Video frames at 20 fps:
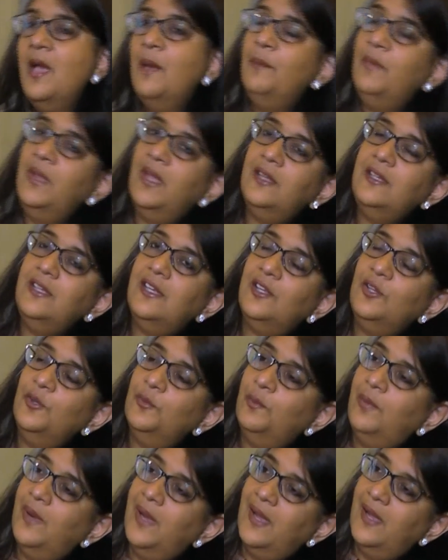May I take you
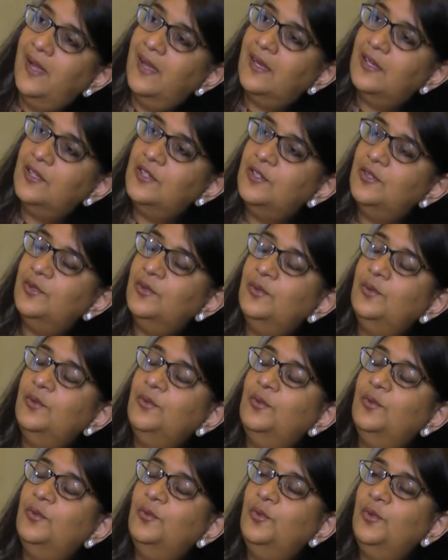back
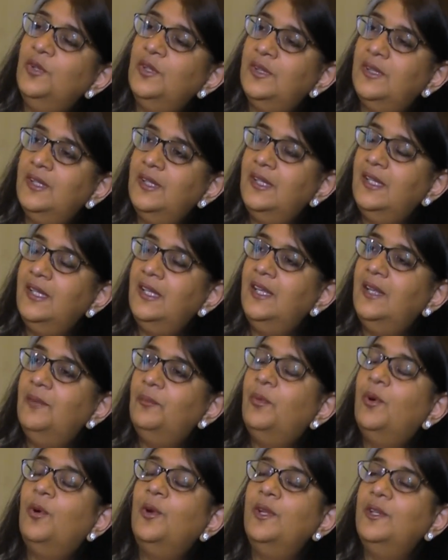to the
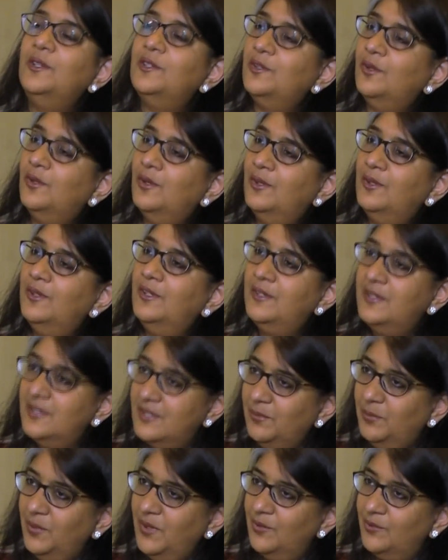point on the
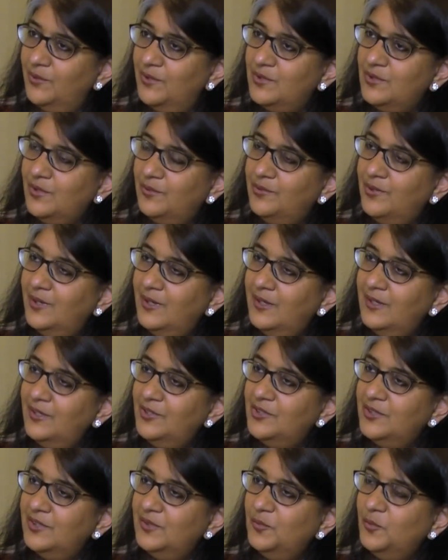disappearance of
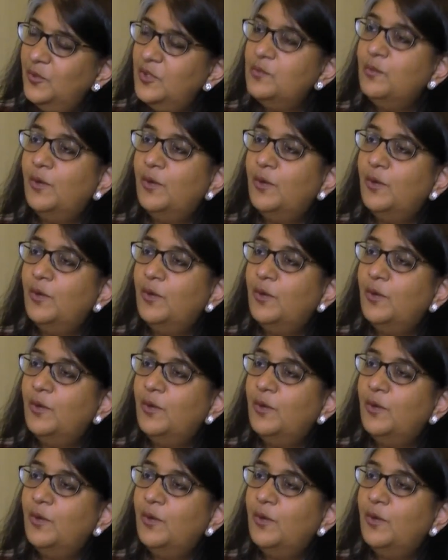religion, which